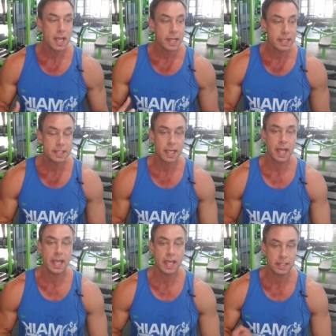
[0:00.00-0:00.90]
this
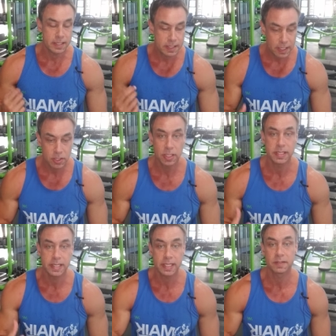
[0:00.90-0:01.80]
guy had such a
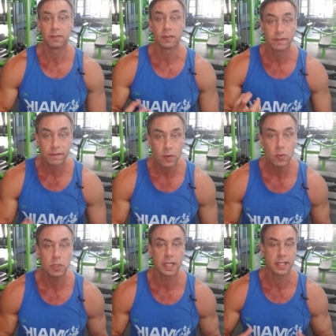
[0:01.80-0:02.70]
zest for
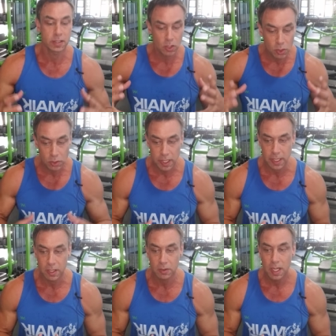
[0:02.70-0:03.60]
food and cooking,
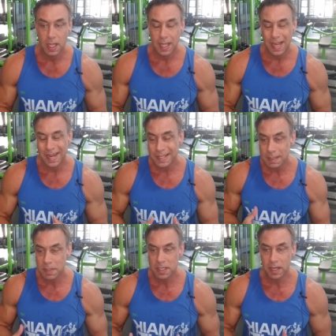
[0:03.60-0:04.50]
you know? And that's
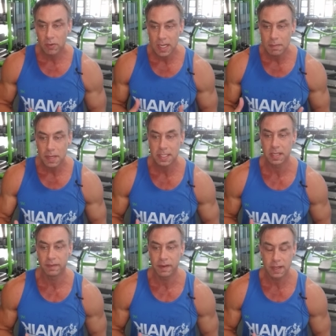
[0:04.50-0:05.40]
something that I really miss in
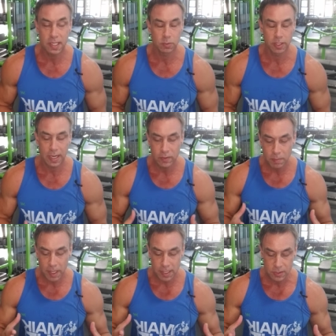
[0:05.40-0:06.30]
the fitness world.
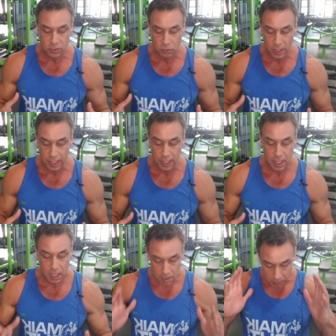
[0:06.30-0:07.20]
Everybody's so like
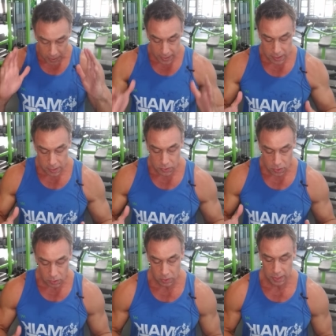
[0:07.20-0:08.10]
blinders,
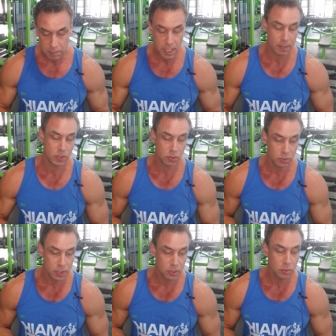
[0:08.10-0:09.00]
oh, look at me, I'm so
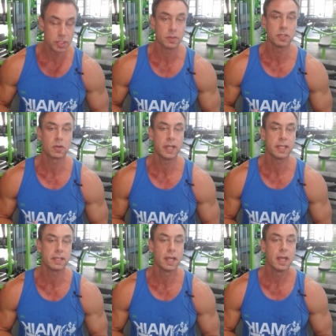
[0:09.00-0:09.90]
huge, I'm so great.
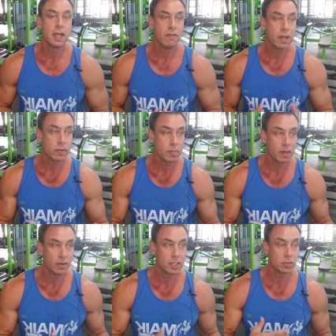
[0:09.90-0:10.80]
And very few people
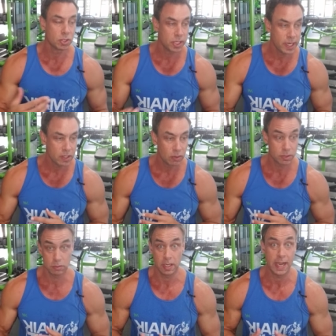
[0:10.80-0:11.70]
are willing to share knowledge
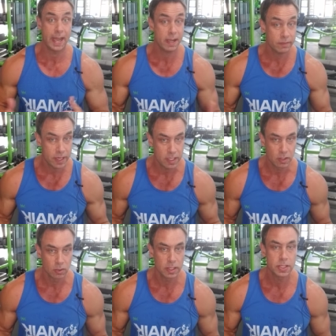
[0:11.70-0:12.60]
or have any
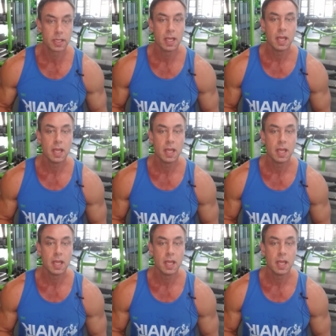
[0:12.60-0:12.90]
knowledge.